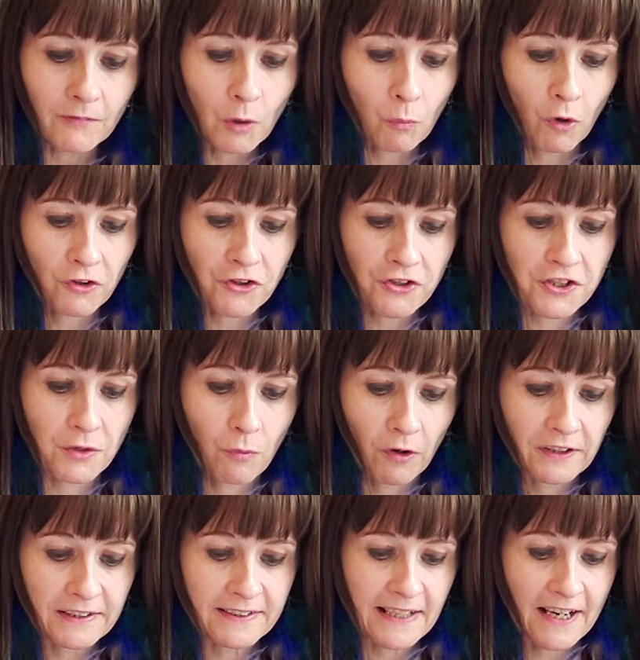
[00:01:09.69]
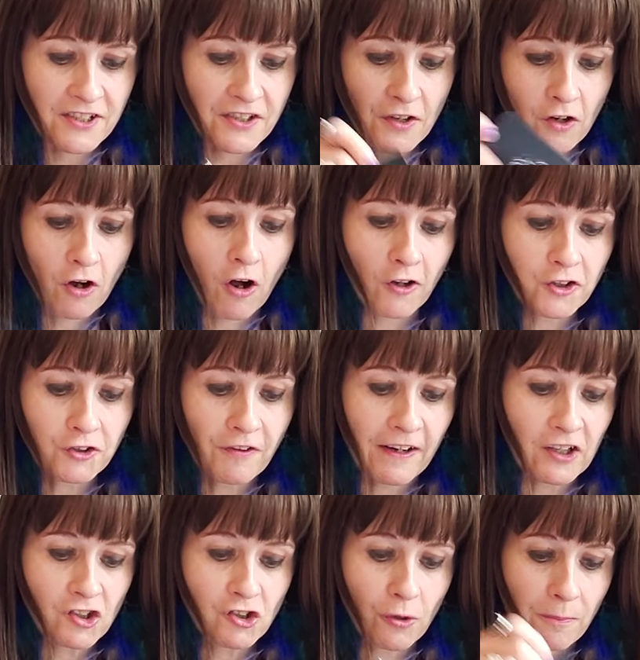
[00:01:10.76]
What does he want to say? So the card's
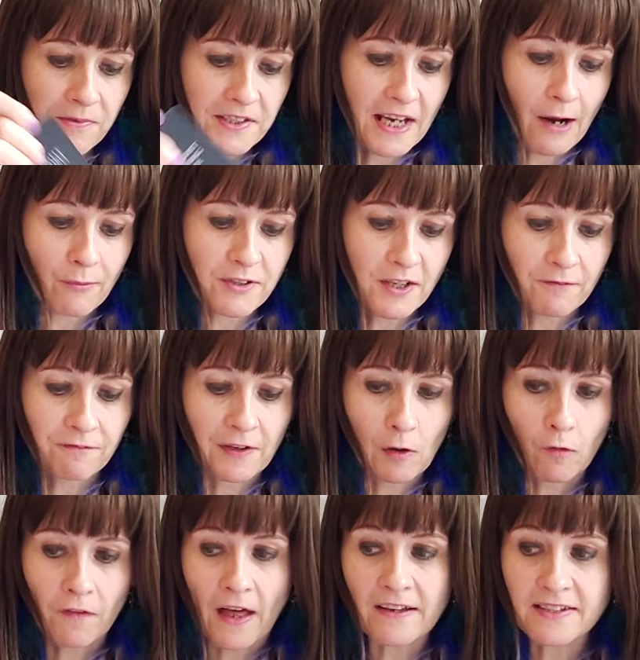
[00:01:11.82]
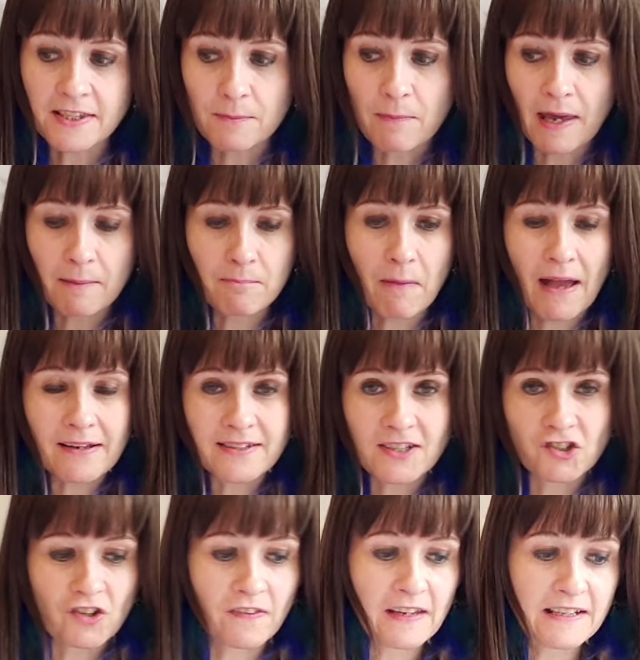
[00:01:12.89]
already jumped out. I feel that's the main
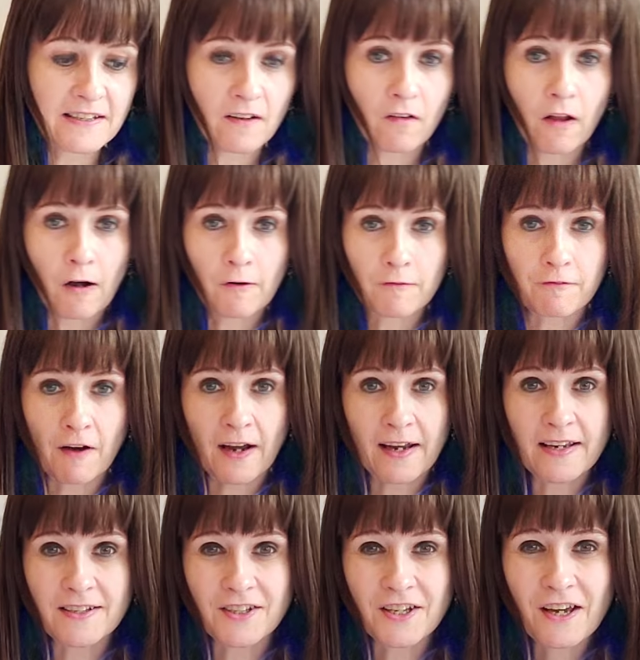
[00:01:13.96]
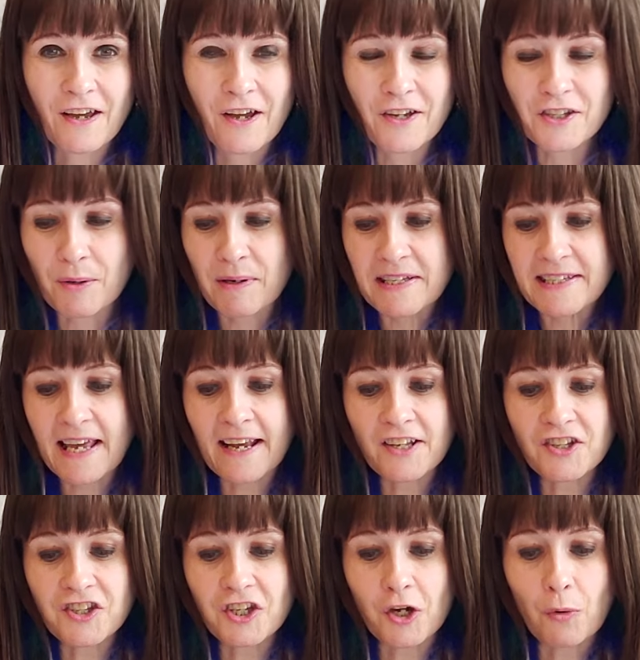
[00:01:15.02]
message and these are clarifiers. So he's
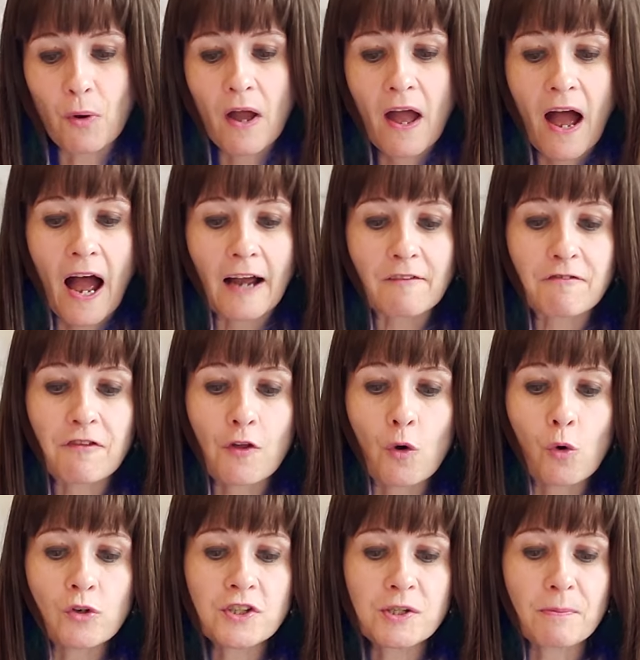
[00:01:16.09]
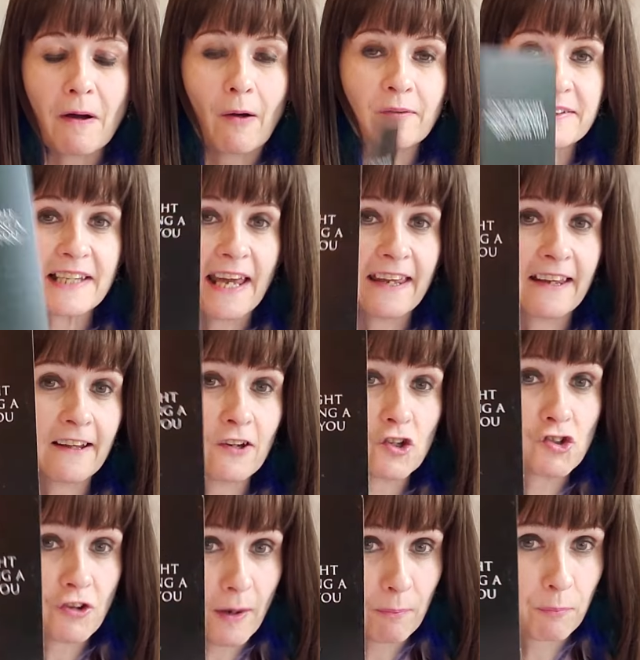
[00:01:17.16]
saying to you, I've thought about taking a
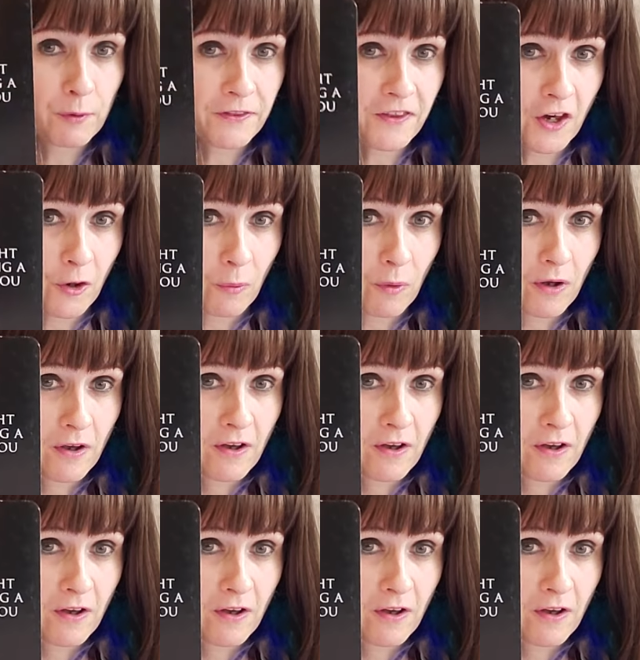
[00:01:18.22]
trip with you.